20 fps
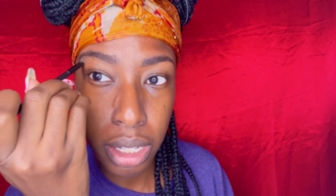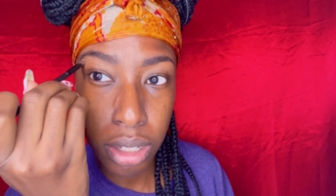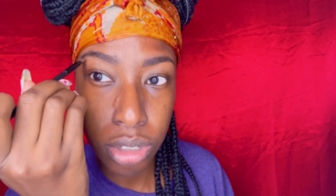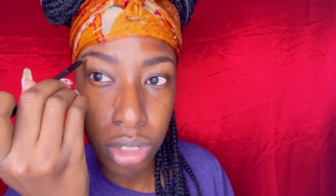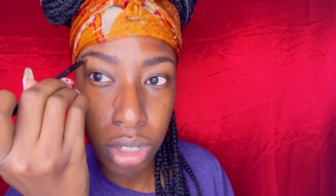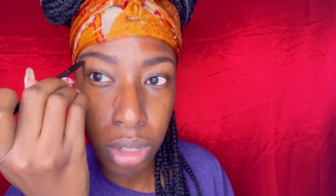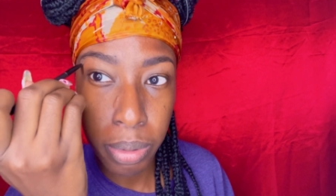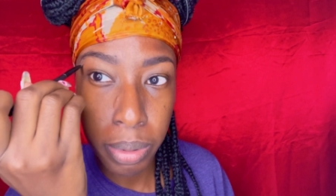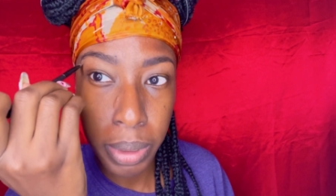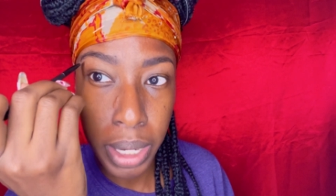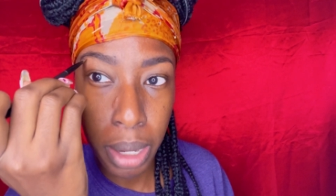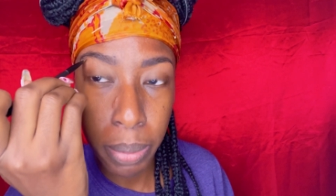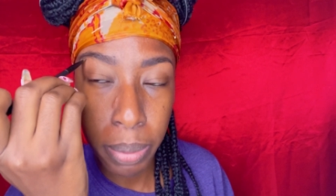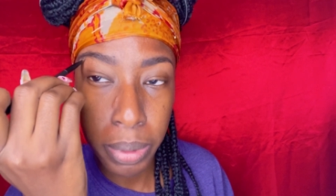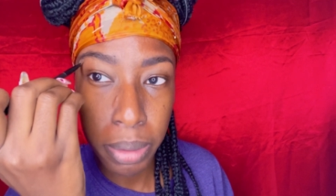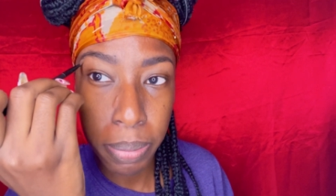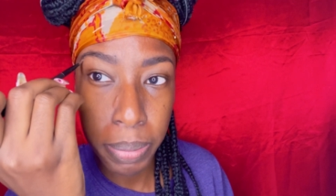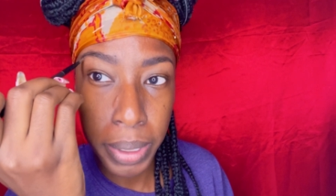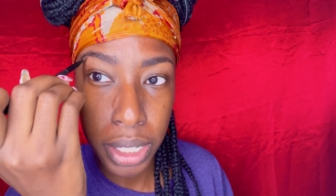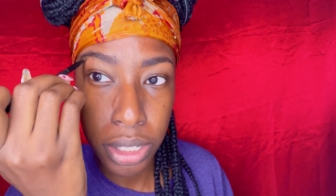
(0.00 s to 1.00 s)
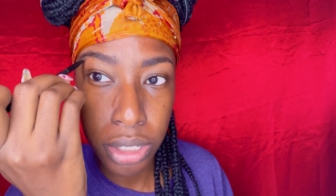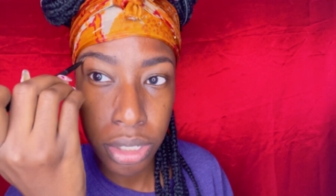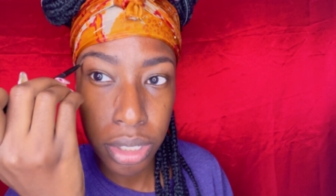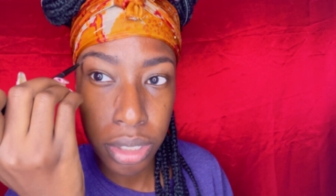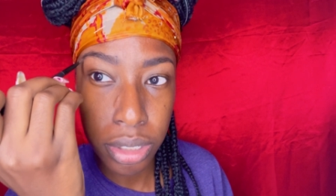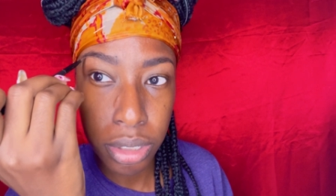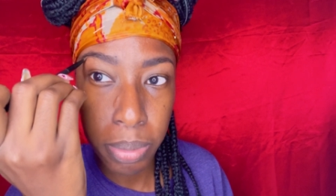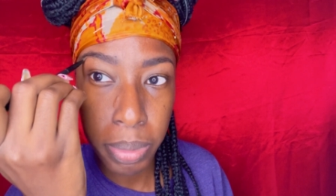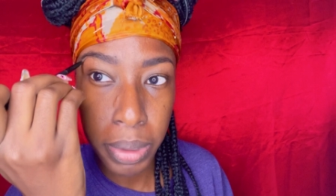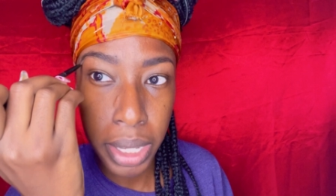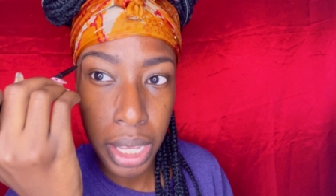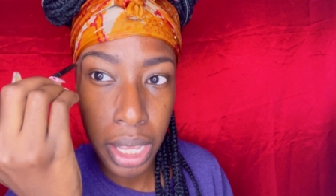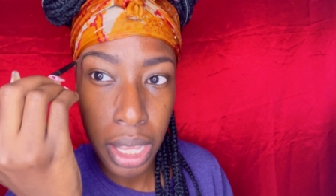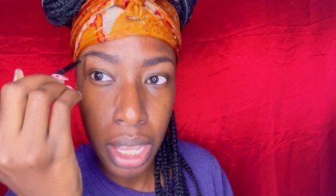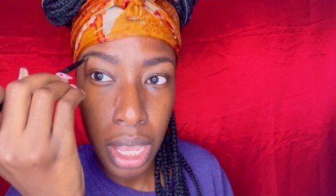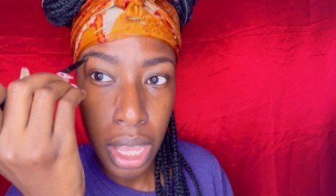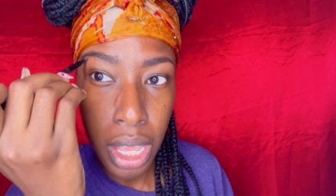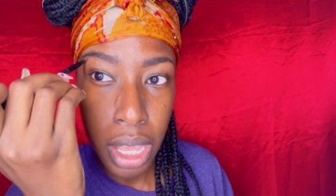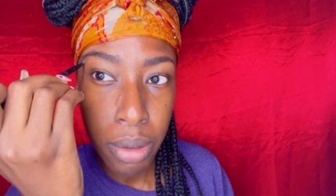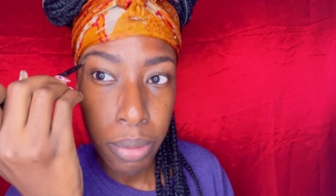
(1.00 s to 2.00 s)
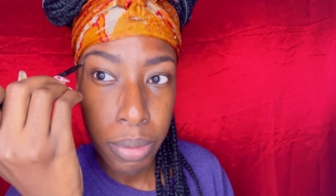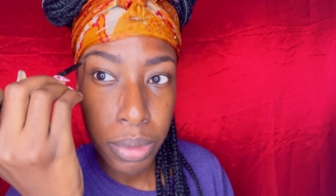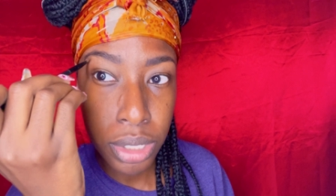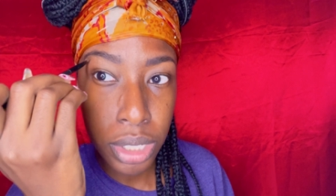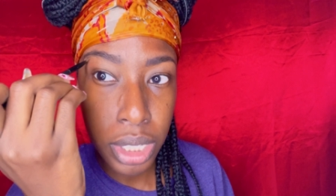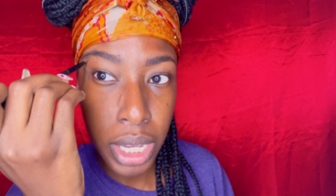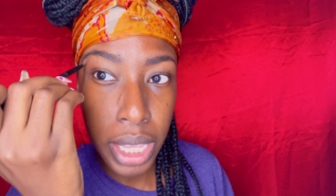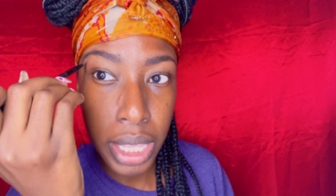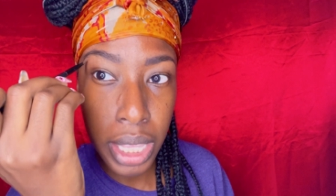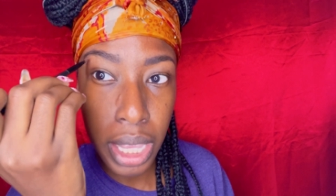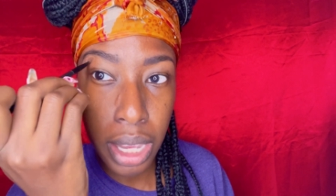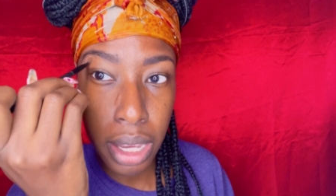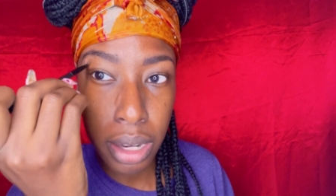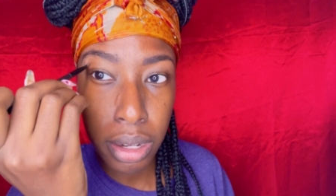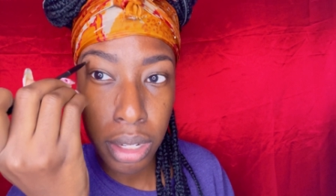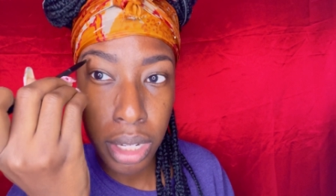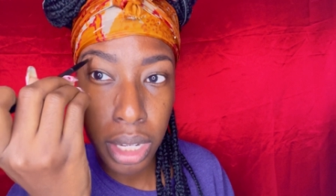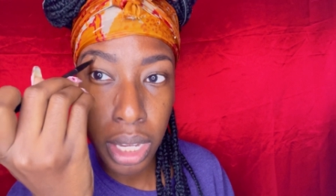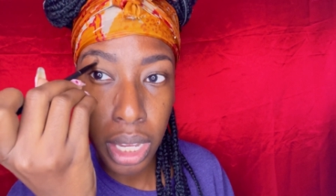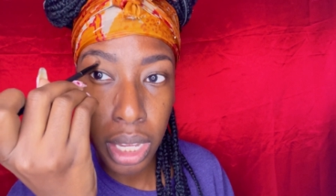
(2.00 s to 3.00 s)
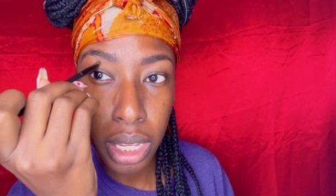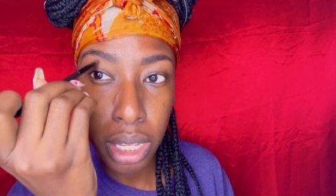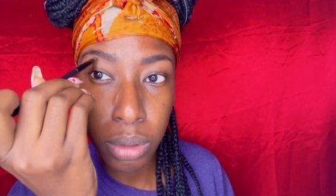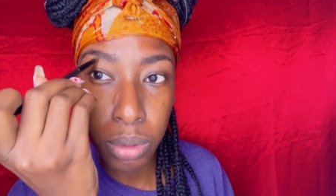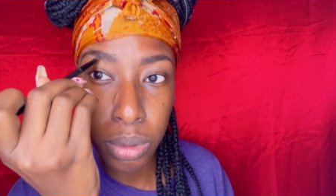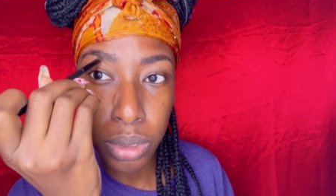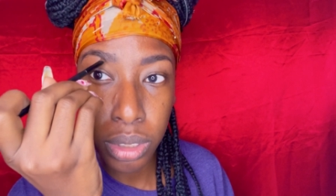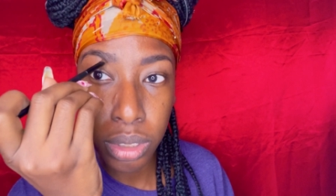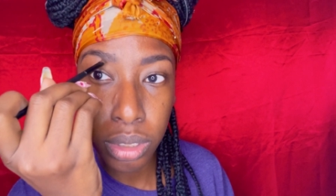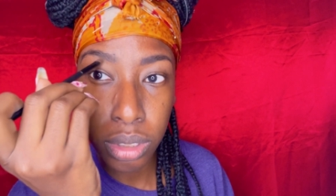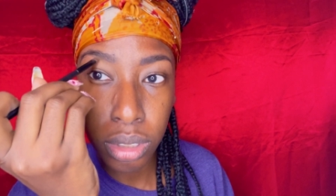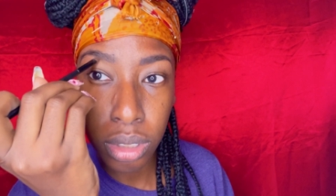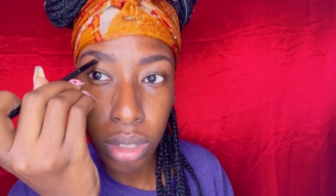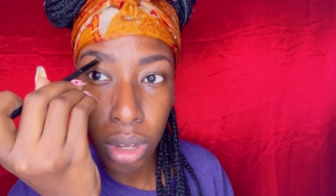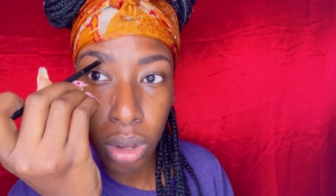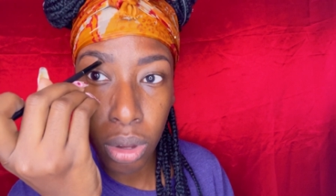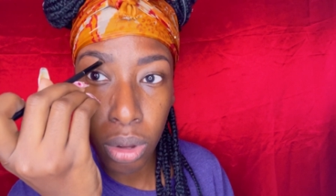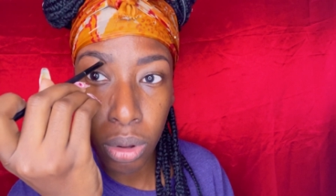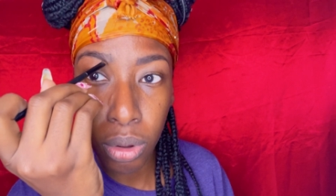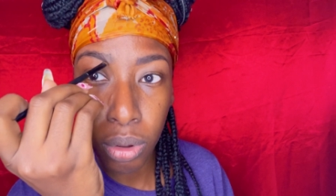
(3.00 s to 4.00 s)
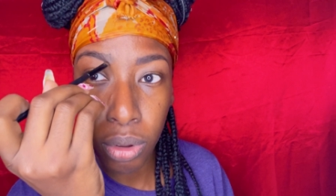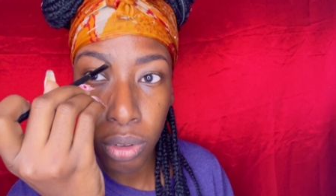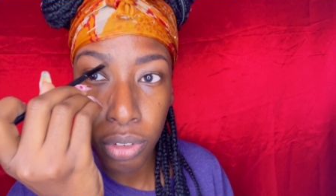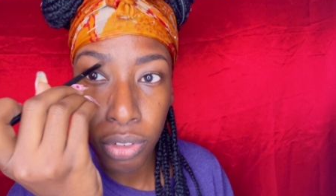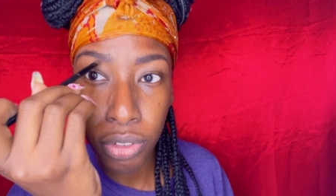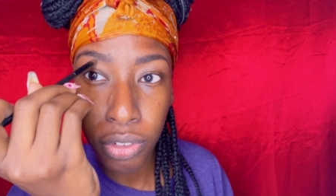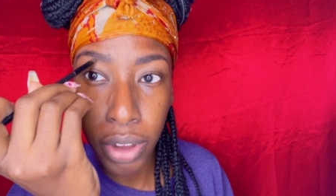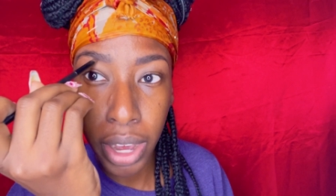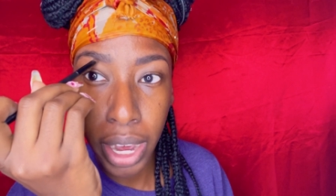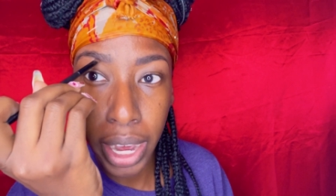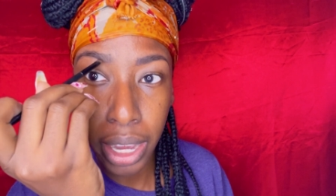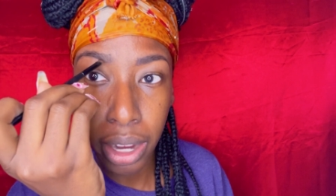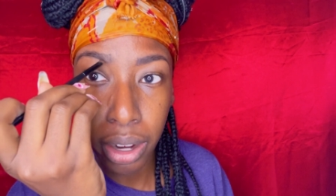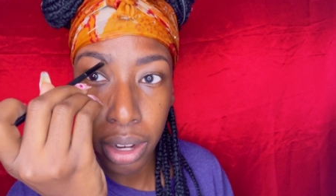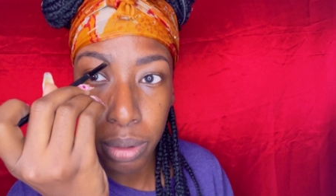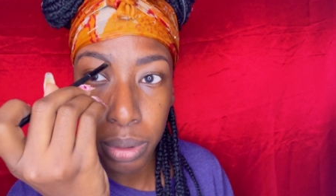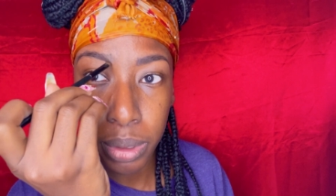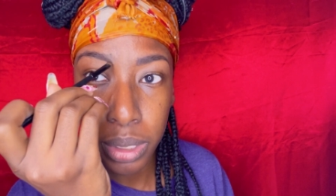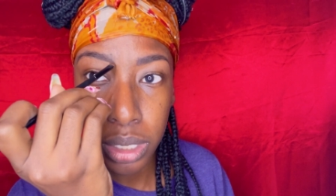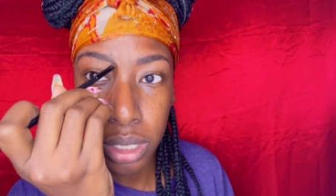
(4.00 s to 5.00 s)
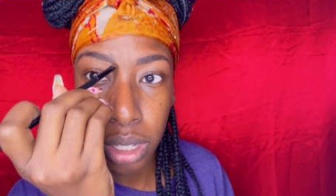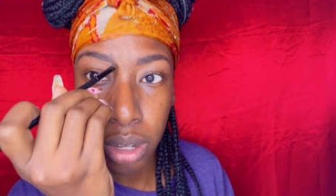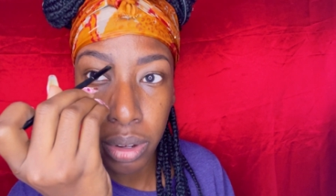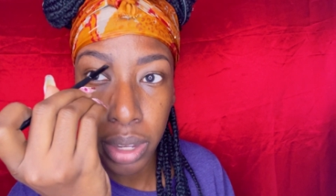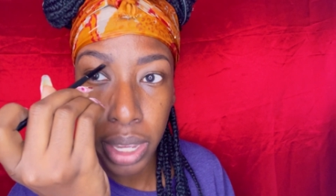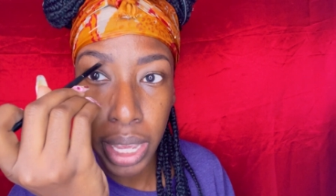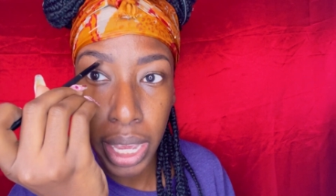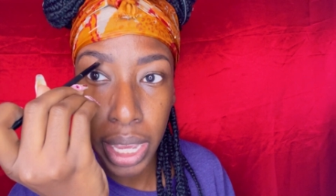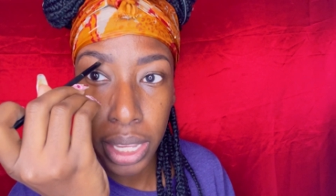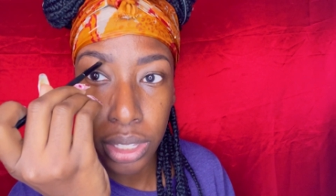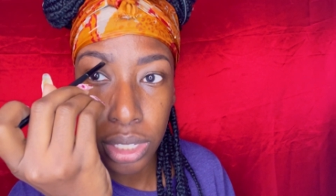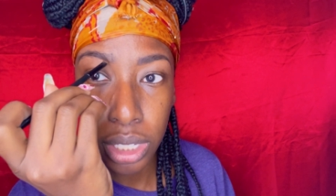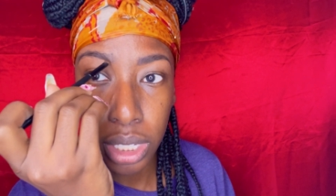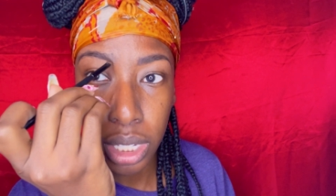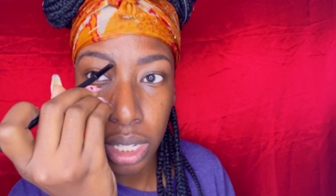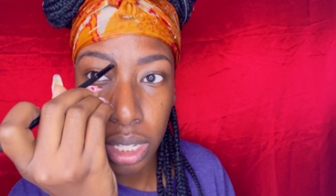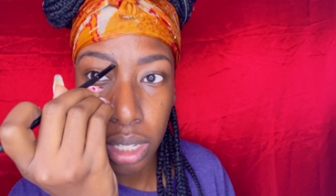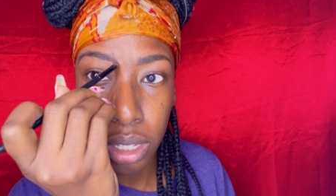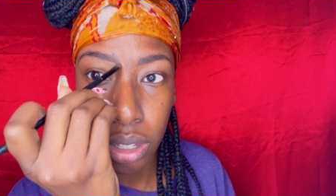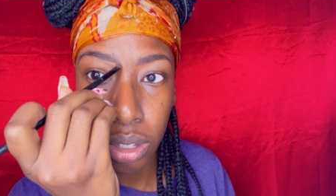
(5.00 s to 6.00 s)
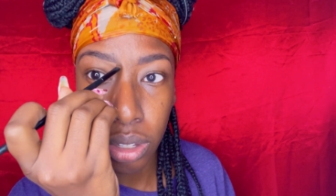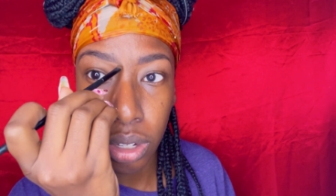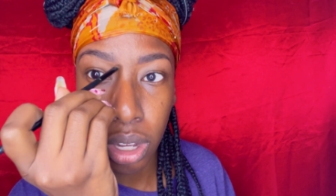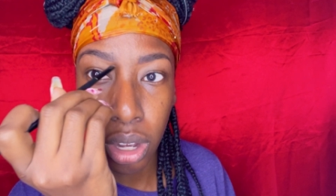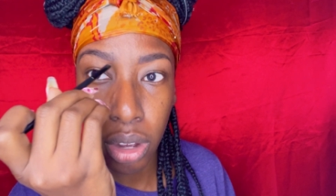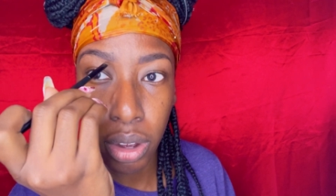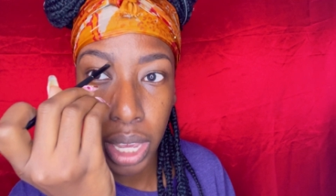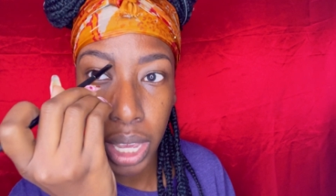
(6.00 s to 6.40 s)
I'll show a couple of pictures, but when she had that undercut, it was so fire. It was so edgy, you know.